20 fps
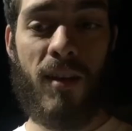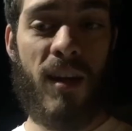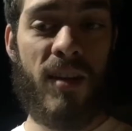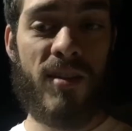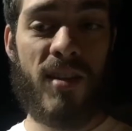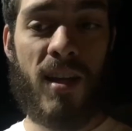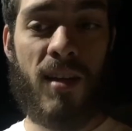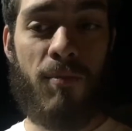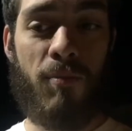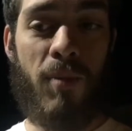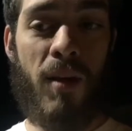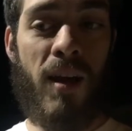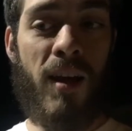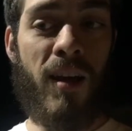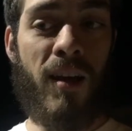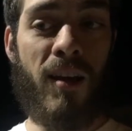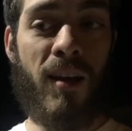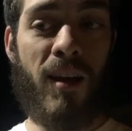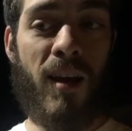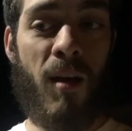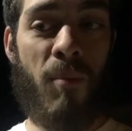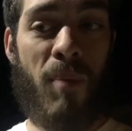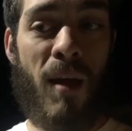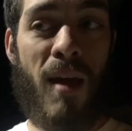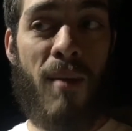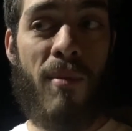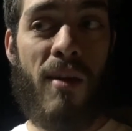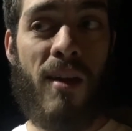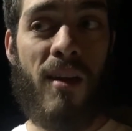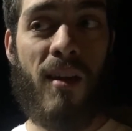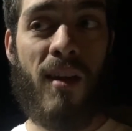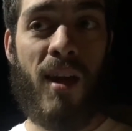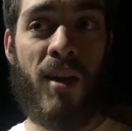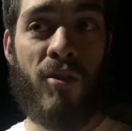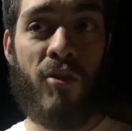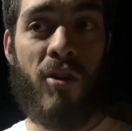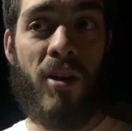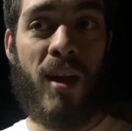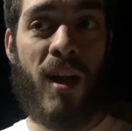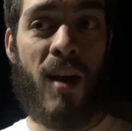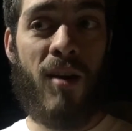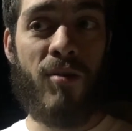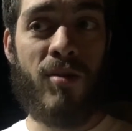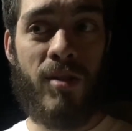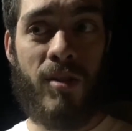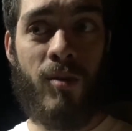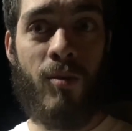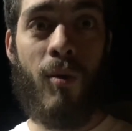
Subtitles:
It's like being a baby and learning how to